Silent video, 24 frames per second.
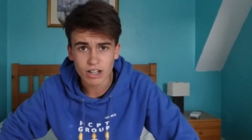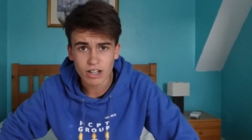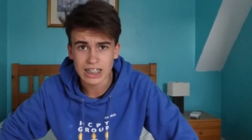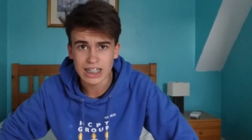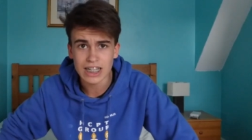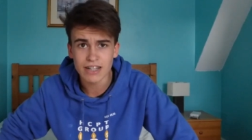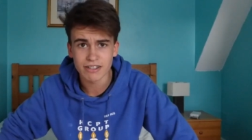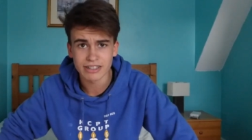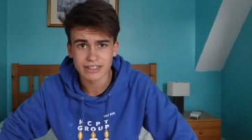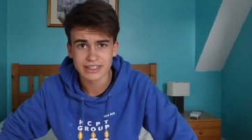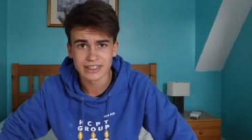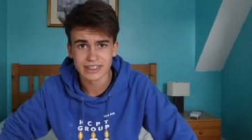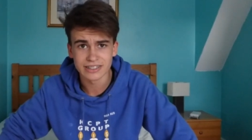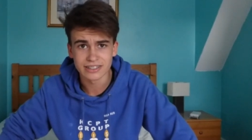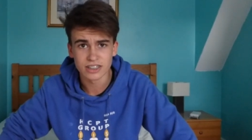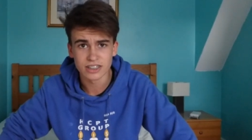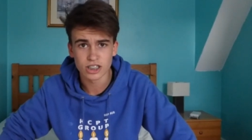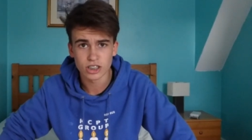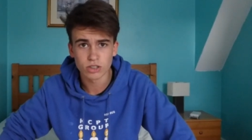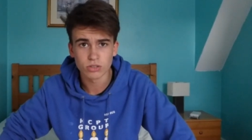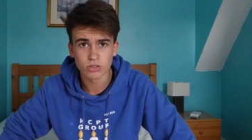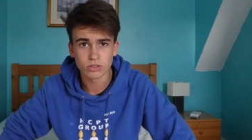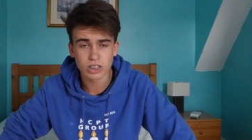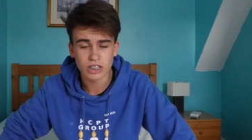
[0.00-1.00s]
how clear it is
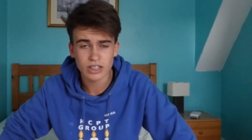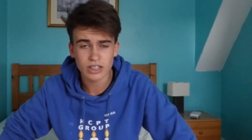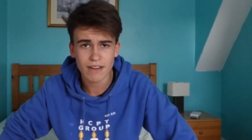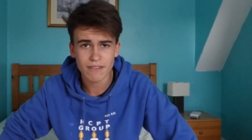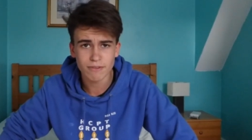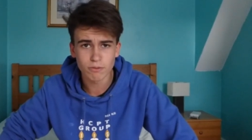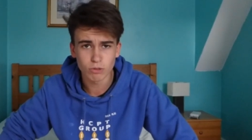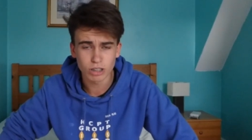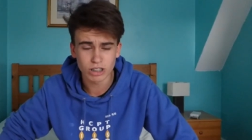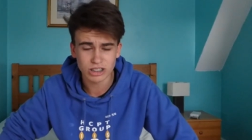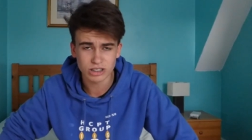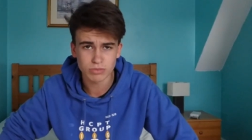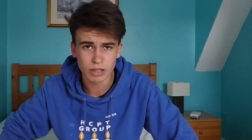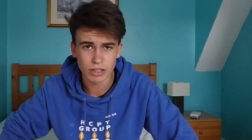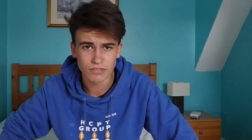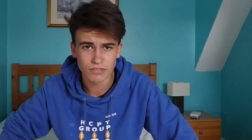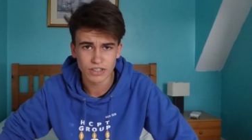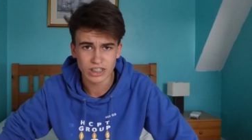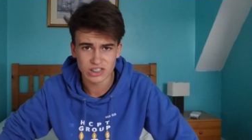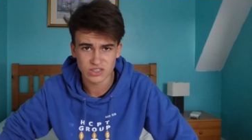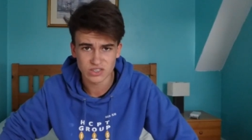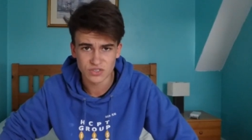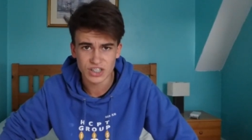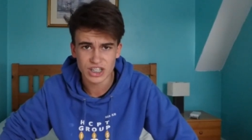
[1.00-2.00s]
that you did, haven't watched my
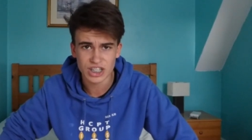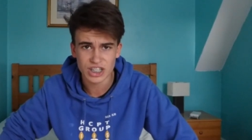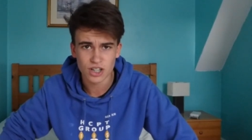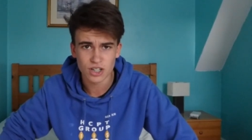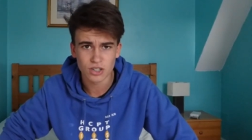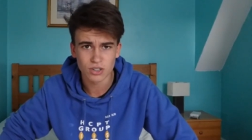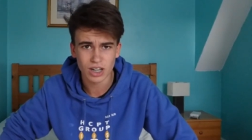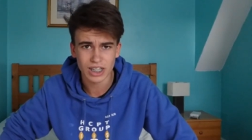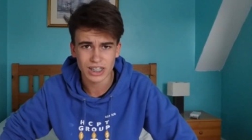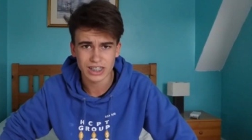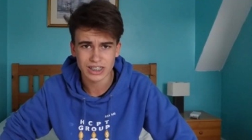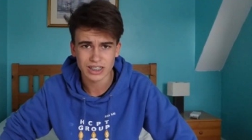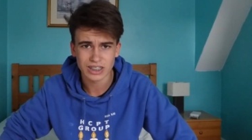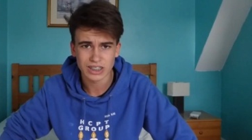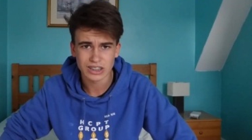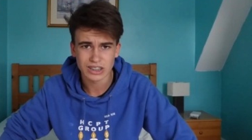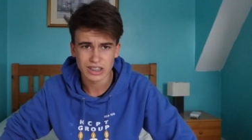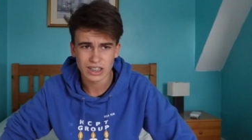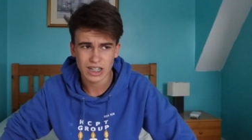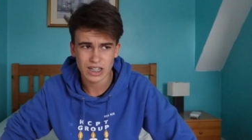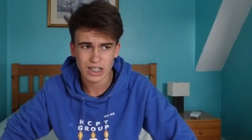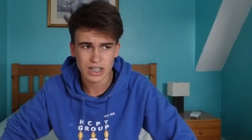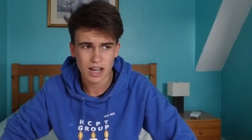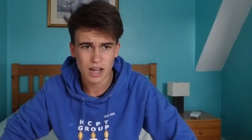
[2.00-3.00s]
first video. Like,
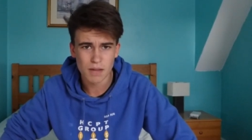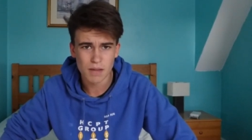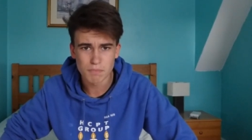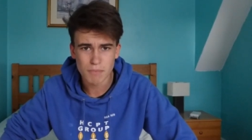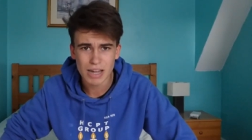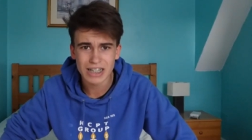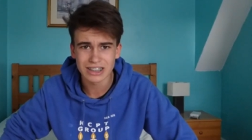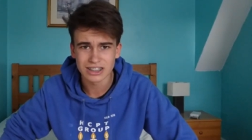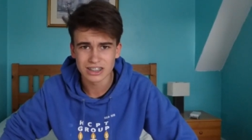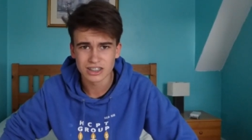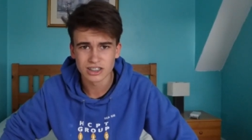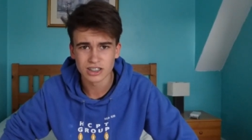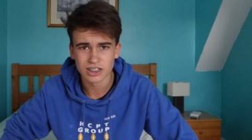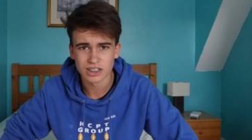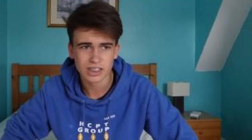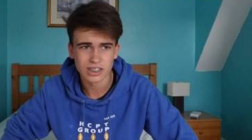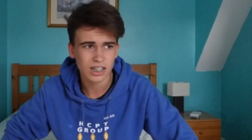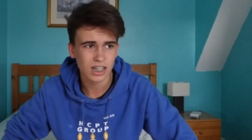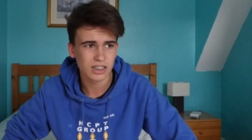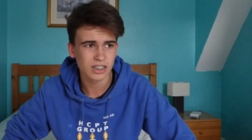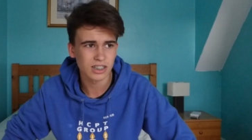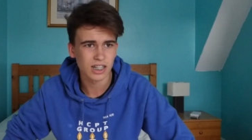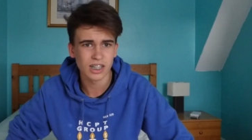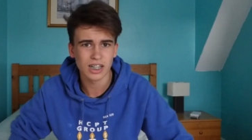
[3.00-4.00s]
I, I
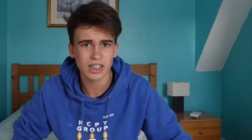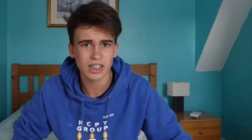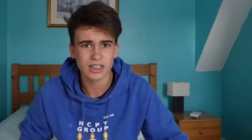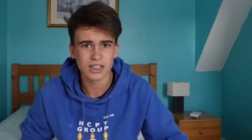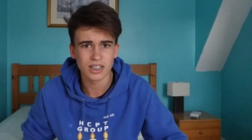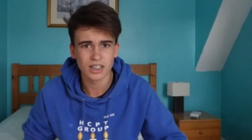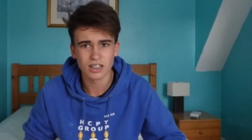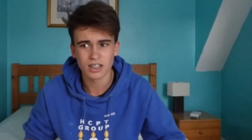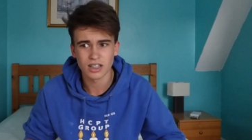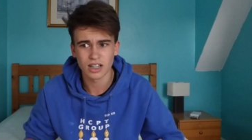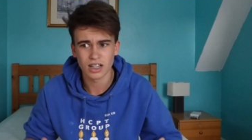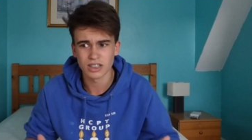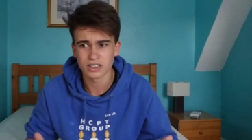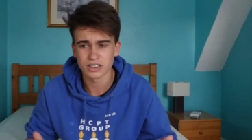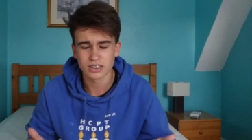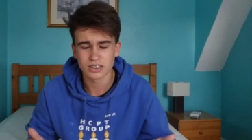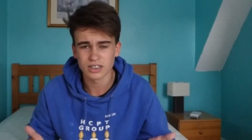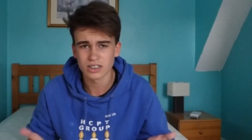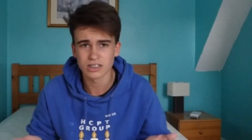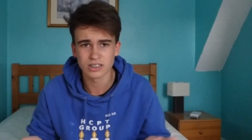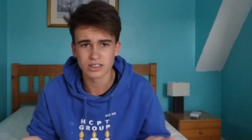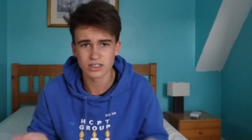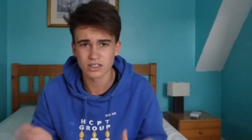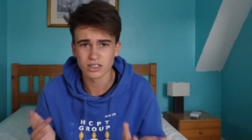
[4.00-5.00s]
mentioned, I, I like, I,
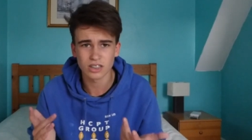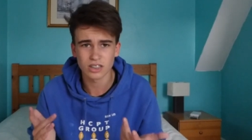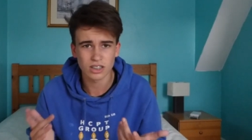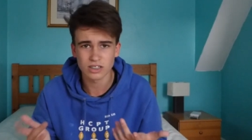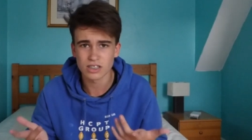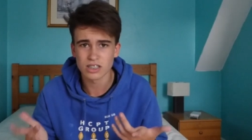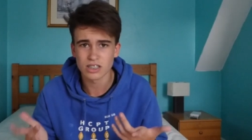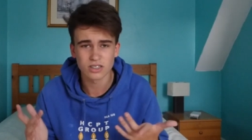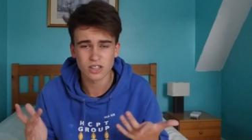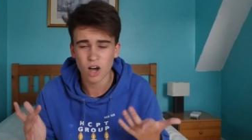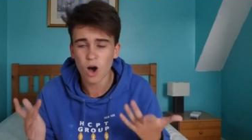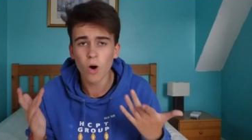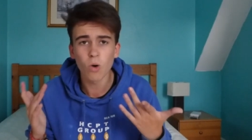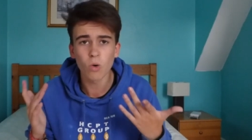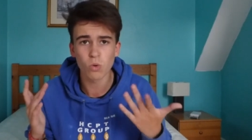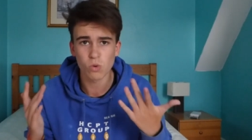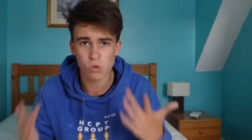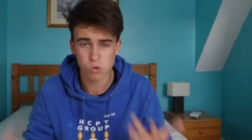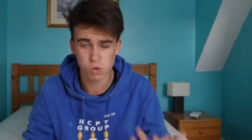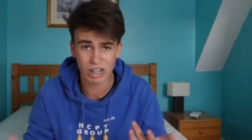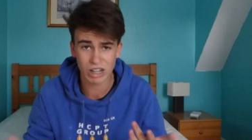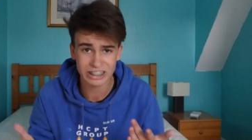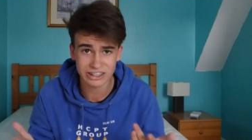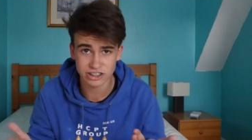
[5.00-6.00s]
it's, it's, a
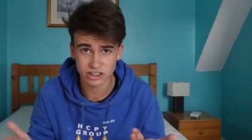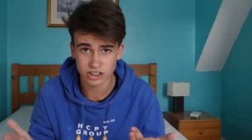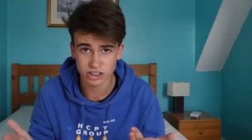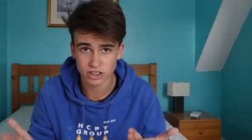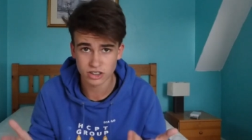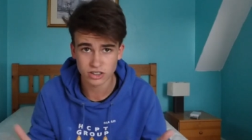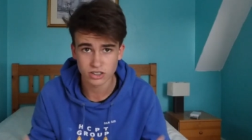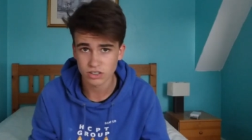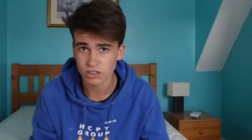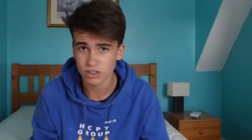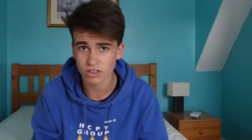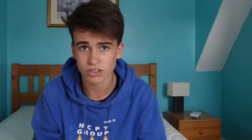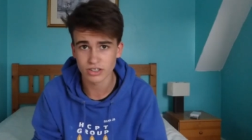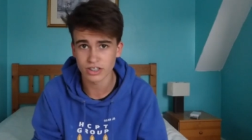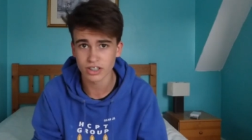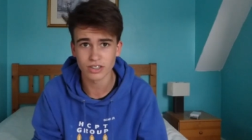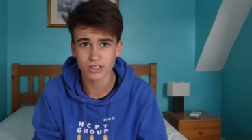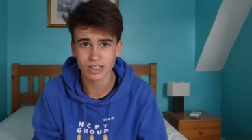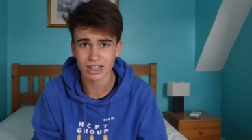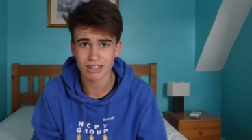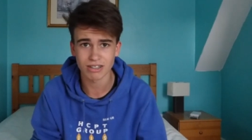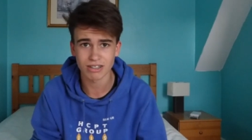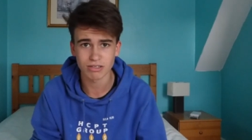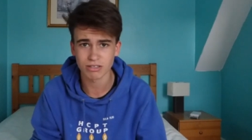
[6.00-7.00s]
whole question
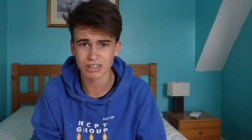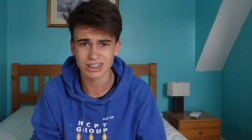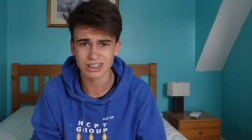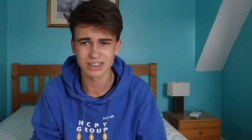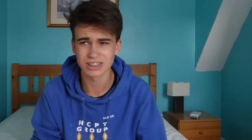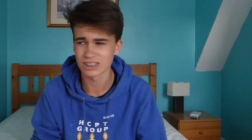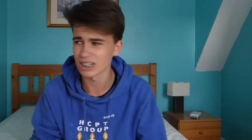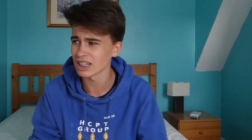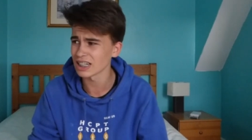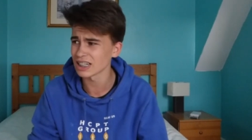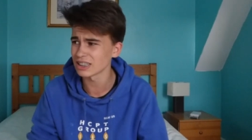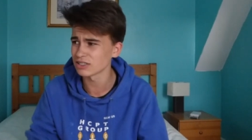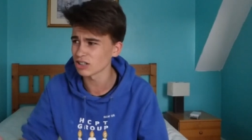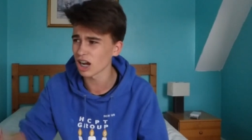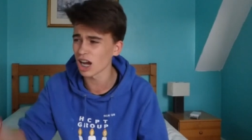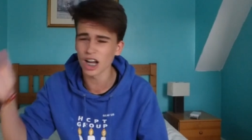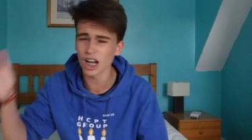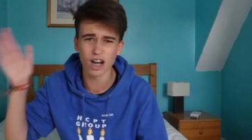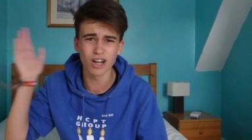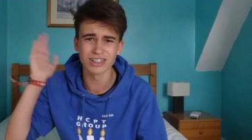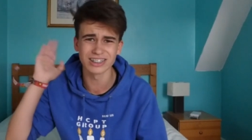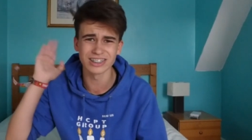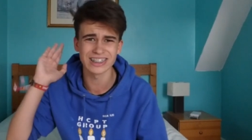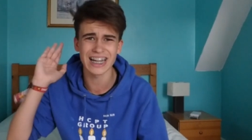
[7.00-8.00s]
on that question. Make sure
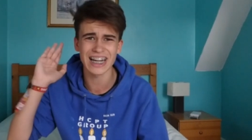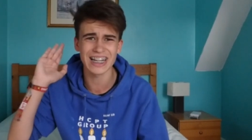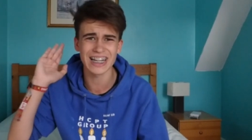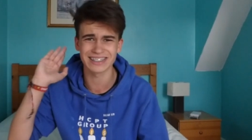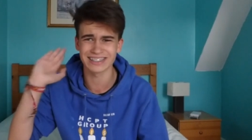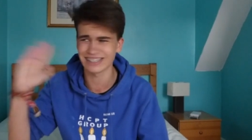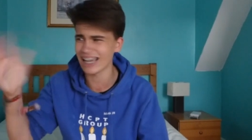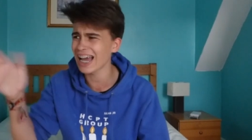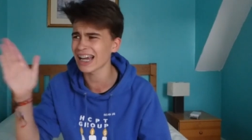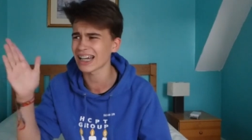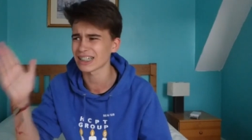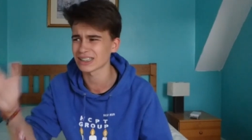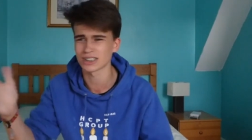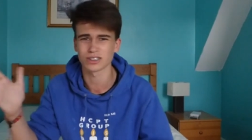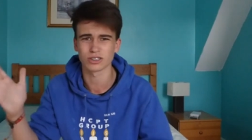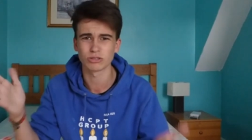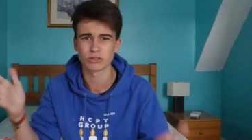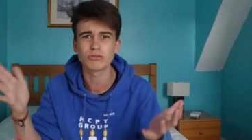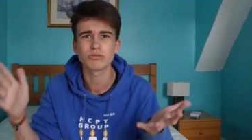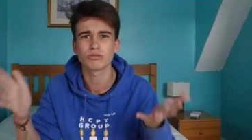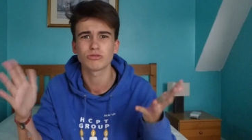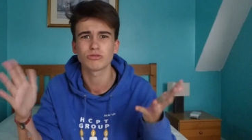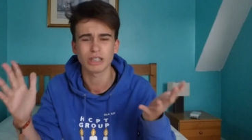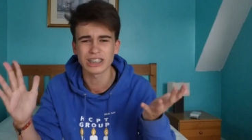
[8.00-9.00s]
I answer that exact
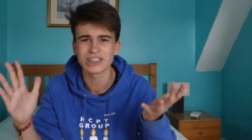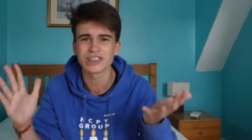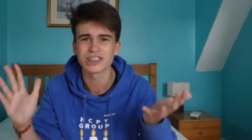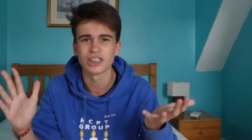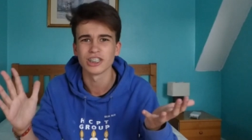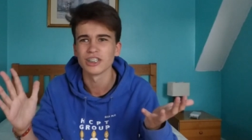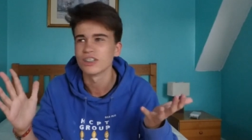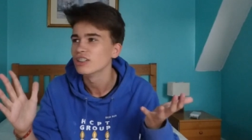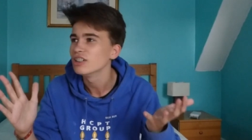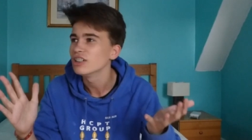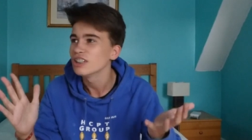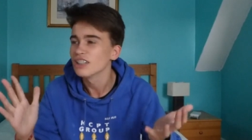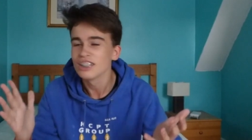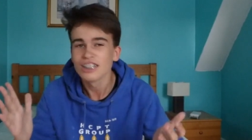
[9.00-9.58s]
question.